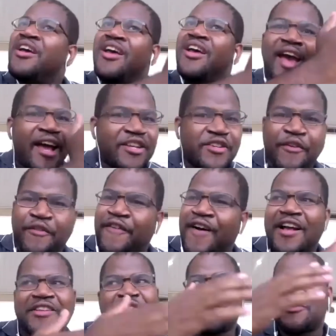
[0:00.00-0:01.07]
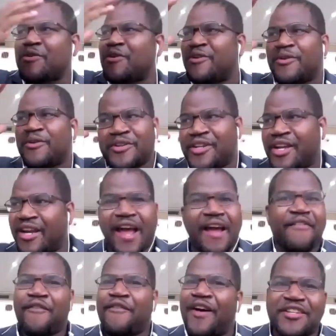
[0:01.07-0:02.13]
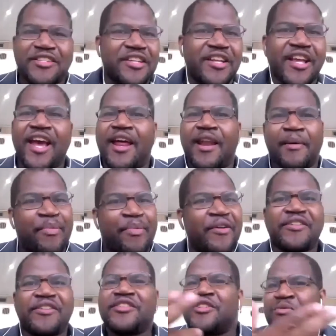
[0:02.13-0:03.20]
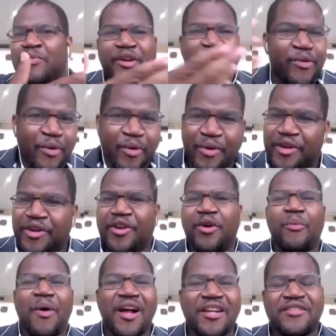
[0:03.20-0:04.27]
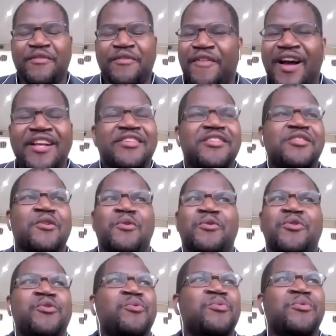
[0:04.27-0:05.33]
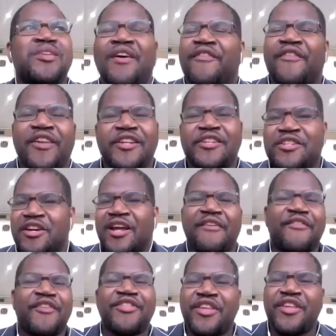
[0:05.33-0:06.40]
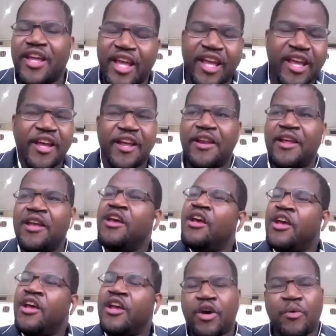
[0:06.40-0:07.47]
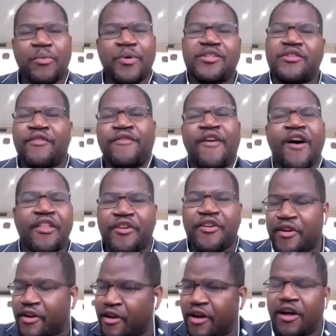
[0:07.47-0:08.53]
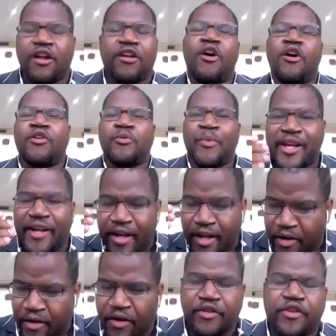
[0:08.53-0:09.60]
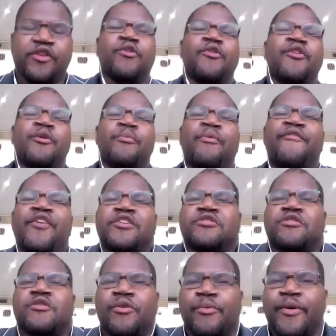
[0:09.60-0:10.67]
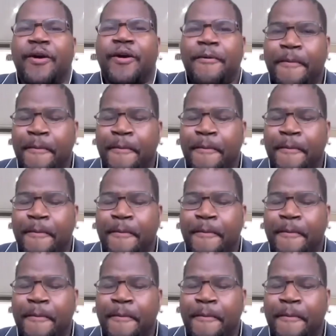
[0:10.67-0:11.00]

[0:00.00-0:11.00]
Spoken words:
had your fights or didn't have your fights, and you had appearances where you were, you know, watching fights. So you definitely took everything in, you know, with your father along the way during your professional career.